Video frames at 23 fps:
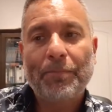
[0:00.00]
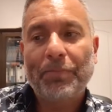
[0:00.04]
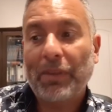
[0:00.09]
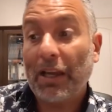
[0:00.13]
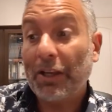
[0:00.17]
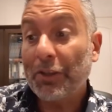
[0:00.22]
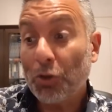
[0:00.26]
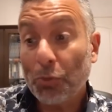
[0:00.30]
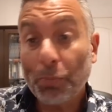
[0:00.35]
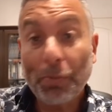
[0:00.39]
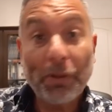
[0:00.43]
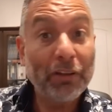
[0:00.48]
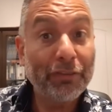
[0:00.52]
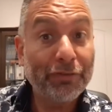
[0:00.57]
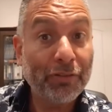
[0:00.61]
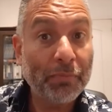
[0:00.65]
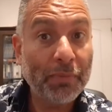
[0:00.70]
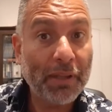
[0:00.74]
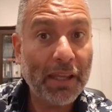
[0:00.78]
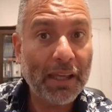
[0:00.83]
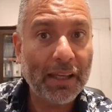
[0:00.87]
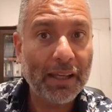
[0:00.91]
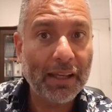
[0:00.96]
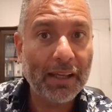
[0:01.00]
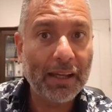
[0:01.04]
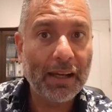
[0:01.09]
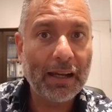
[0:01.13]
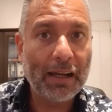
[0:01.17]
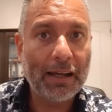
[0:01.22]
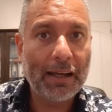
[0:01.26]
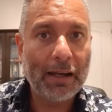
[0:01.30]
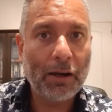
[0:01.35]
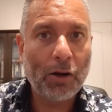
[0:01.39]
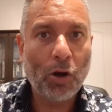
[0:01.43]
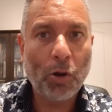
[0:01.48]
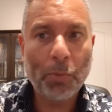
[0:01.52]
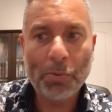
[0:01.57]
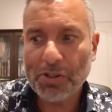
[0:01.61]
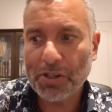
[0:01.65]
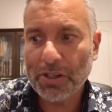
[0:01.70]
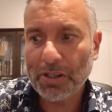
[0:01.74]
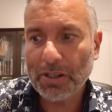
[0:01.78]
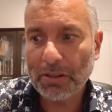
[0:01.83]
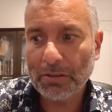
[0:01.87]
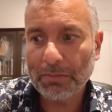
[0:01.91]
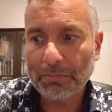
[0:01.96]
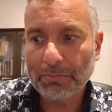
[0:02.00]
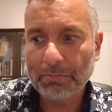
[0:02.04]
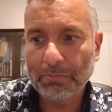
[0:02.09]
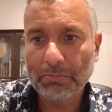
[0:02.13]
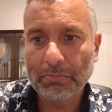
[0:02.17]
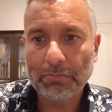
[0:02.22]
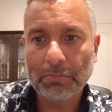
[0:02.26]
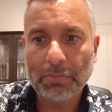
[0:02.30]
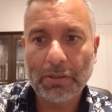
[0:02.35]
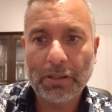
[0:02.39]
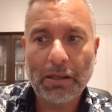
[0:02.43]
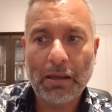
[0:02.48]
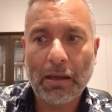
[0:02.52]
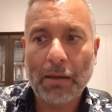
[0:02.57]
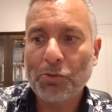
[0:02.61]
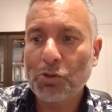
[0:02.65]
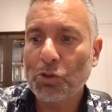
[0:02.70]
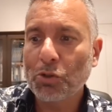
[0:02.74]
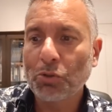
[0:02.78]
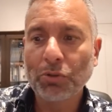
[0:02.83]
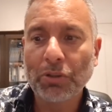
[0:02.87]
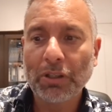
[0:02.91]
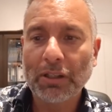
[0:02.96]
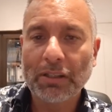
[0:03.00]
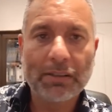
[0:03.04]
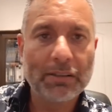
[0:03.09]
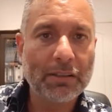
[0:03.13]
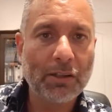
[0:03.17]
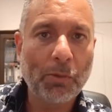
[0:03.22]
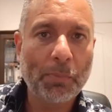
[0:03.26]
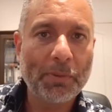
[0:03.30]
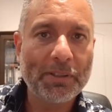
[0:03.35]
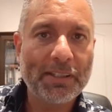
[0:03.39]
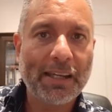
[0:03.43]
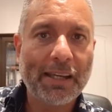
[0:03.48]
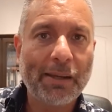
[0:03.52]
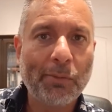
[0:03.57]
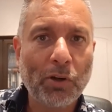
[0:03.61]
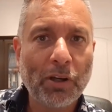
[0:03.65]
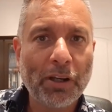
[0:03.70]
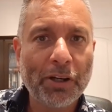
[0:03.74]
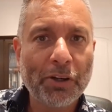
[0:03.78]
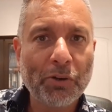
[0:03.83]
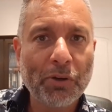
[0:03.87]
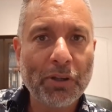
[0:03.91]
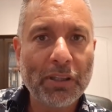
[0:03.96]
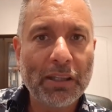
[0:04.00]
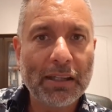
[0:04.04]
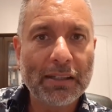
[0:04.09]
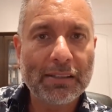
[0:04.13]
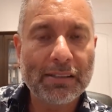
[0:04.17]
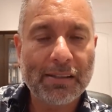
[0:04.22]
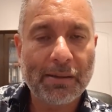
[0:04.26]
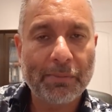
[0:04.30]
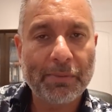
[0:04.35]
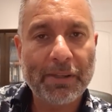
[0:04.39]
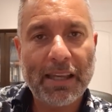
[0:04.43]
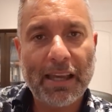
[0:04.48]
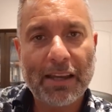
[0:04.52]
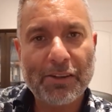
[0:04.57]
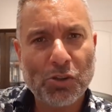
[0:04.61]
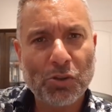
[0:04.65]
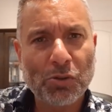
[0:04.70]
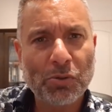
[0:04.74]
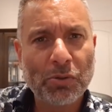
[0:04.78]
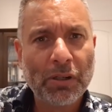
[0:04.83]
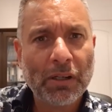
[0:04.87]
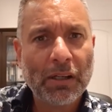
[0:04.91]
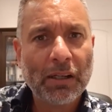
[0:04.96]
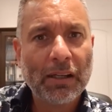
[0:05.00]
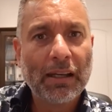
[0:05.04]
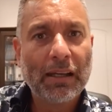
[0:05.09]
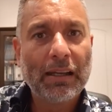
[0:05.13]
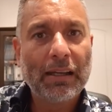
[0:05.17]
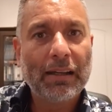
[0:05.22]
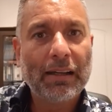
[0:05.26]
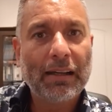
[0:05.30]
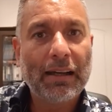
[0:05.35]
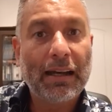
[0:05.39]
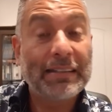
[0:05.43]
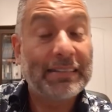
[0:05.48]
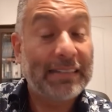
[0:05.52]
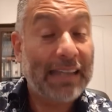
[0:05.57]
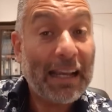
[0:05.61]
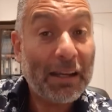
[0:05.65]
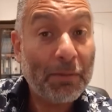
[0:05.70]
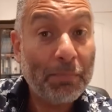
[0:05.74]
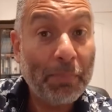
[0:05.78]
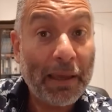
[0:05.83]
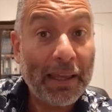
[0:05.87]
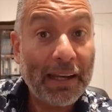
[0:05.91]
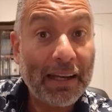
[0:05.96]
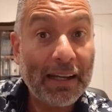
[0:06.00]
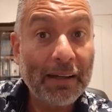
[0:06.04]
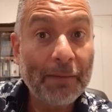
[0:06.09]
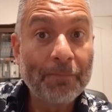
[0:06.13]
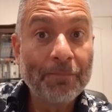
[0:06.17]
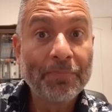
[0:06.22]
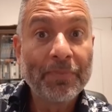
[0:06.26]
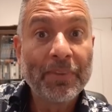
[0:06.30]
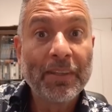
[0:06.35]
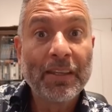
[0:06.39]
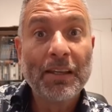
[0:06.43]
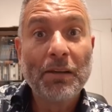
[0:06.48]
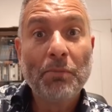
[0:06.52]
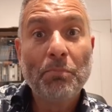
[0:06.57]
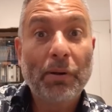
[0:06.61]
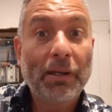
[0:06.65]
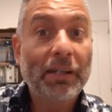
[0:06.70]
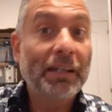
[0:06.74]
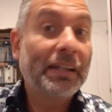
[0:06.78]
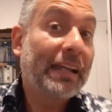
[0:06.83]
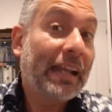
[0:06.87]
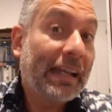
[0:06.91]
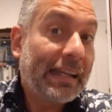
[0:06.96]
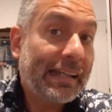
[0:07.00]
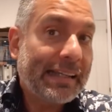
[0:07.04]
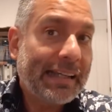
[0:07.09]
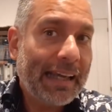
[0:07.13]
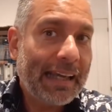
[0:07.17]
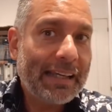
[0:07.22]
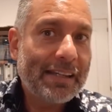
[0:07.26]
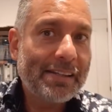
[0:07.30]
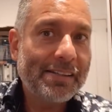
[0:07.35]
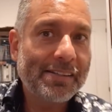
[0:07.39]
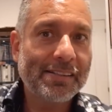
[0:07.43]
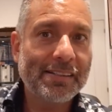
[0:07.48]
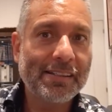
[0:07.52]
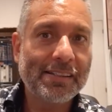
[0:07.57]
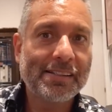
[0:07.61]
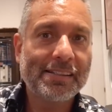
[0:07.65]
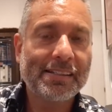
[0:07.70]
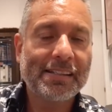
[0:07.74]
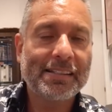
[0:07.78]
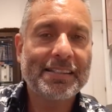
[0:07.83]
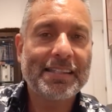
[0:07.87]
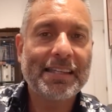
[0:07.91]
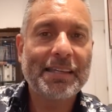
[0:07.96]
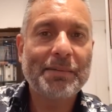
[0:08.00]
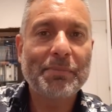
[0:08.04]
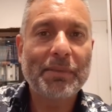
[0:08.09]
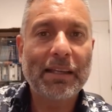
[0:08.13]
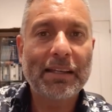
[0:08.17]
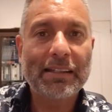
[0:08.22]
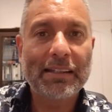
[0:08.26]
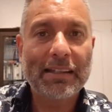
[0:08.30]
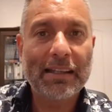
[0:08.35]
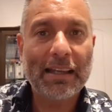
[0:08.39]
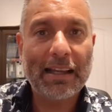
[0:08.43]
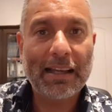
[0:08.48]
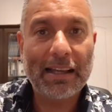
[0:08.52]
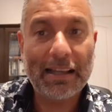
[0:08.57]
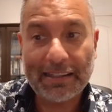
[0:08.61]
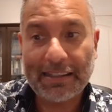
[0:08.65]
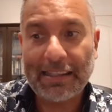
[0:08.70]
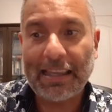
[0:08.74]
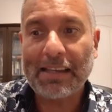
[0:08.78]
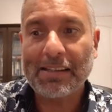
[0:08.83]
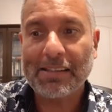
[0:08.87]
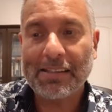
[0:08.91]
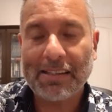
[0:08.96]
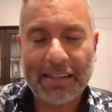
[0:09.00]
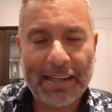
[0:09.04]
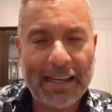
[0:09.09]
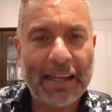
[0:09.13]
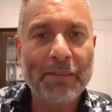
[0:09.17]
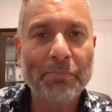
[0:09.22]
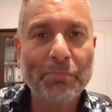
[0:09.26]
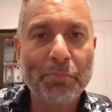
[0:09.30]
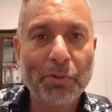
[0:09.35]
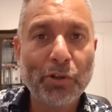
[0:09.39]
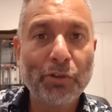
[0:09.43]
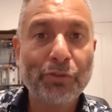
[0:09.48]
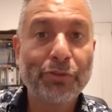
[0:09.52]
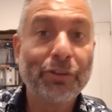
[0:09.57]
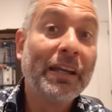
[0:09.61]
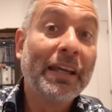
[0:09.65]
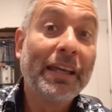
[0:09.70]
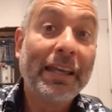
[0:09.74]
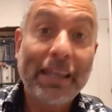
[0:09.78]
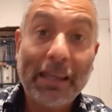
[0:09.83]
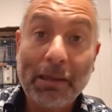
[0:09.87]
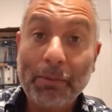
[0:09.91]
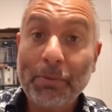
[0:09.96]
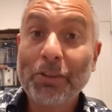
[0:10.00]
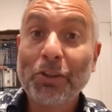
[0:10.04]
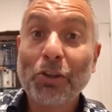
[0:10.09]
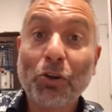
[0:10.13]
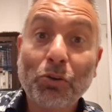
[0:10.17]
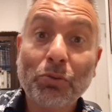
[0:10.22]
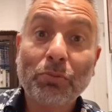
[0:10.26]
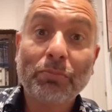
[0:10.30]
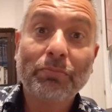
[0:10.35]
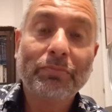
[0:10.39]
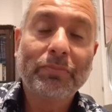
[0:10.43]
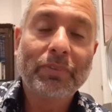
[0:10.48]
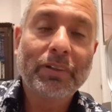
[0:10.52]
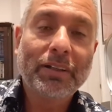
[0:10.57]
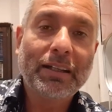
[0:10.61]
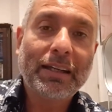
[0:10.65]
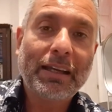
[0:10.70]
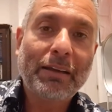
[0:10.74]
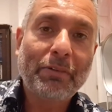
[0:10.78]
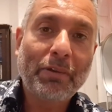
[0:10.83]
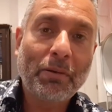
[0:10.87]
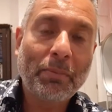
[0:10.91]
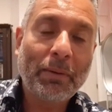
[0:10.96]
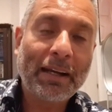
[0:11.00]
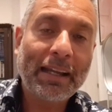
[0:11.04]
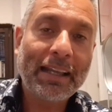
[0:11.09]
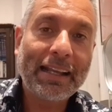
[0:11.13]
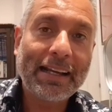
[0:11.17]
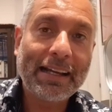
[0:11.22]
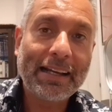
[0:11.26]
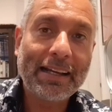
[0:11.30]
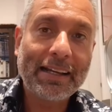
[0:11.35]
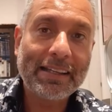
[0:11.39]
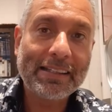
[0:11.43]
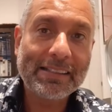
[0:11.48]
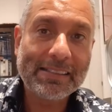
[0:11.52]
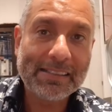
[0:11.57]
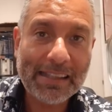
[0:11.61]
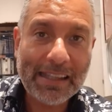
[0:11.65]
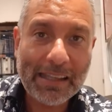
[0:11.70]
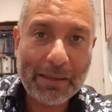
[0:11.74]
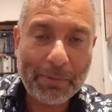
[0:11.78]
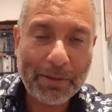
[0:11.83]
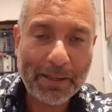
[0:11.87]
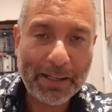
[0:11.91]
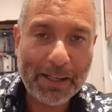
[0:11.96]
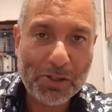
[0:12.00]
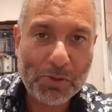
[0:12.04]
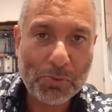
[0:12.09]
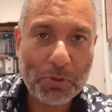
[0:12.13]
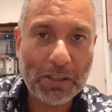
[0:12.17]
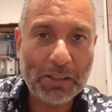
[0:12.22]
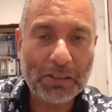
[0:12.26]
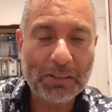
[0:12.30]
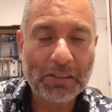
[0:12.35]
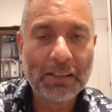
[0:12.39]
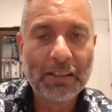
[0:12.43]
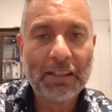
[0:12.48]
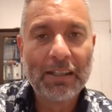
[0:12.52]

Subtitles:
And you build from there. Obviously, I'm sure that Lopetegui will agree that Sevilla has to attack better. But in any case, this is a team that, yes, it can improve. Even though Ever Banega is leaving as well.